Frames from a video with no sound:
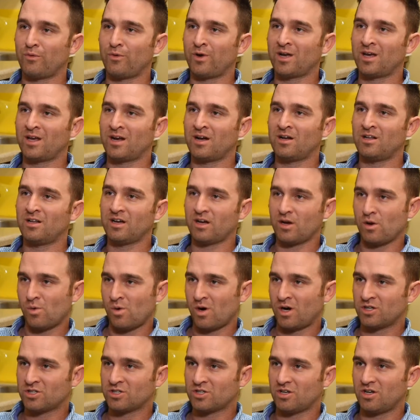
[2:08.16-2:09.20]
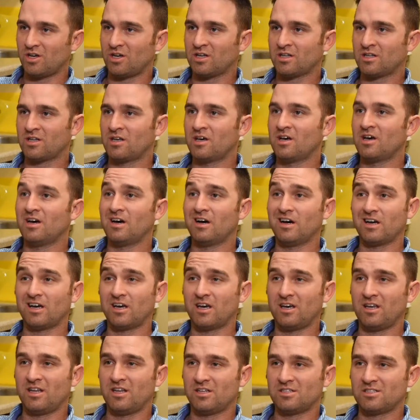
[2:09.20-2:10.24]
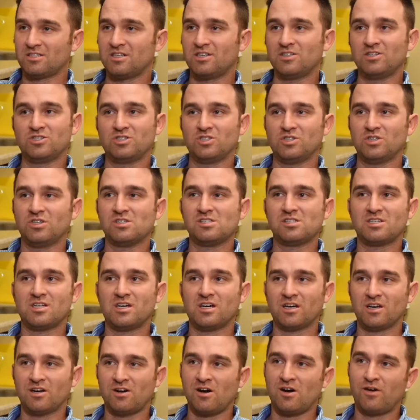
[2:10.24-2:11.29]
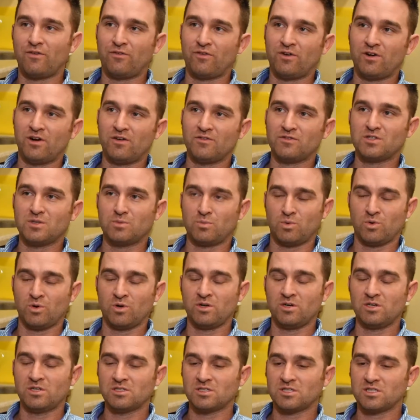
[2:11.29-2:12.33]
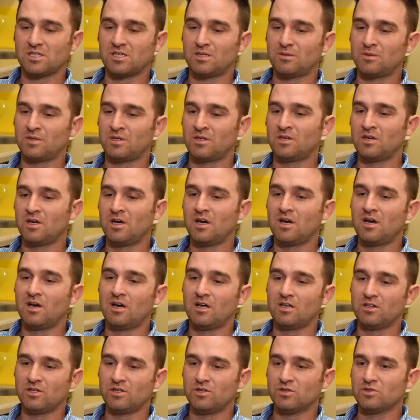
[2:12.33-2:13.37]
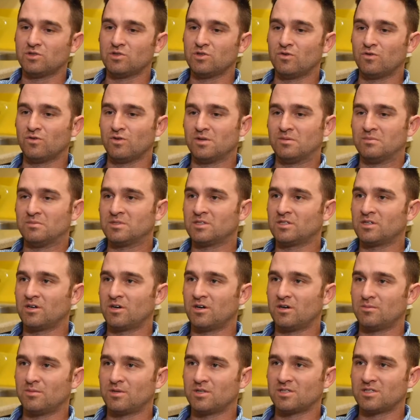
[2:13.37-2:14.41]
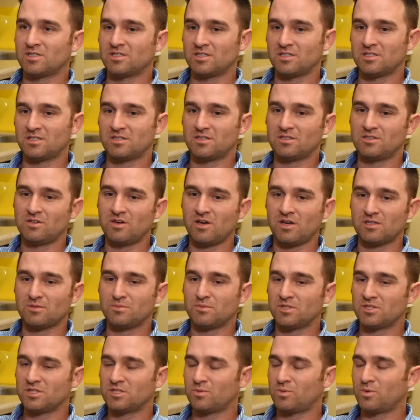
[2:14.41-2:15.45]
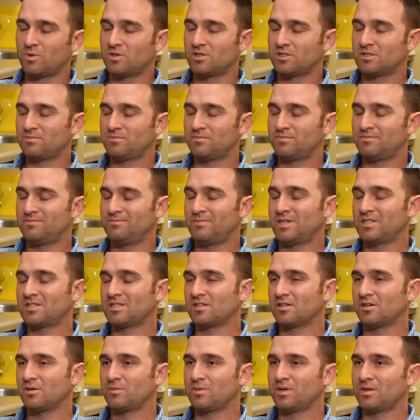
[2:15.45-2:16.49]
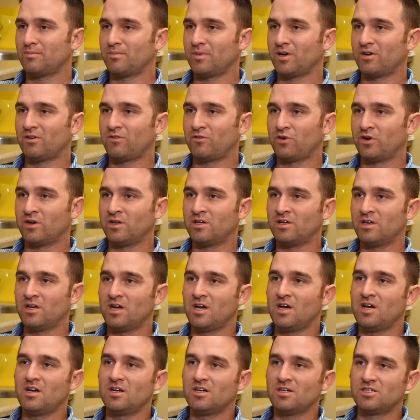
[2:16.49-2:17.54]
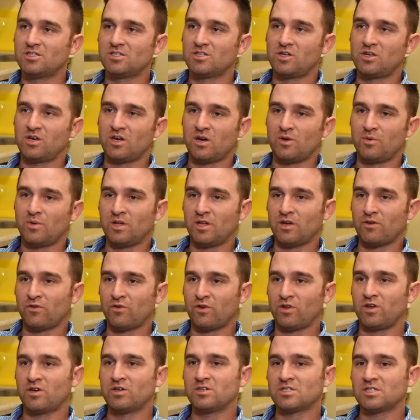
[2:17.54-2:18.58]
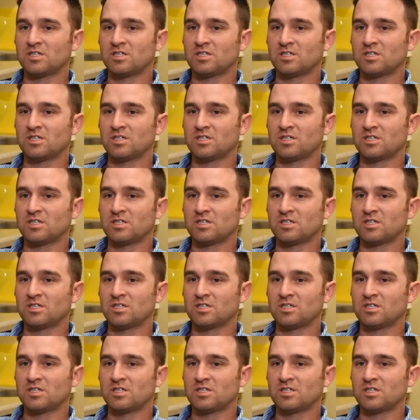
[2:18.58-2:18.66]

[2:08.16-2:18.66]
wring it out like a washcloth. Again, that's another shoe that's not going to offer enough support and it's going to be a little too flimsy, or almost you get as much support as basically being barefoot. So you kind of want to look for those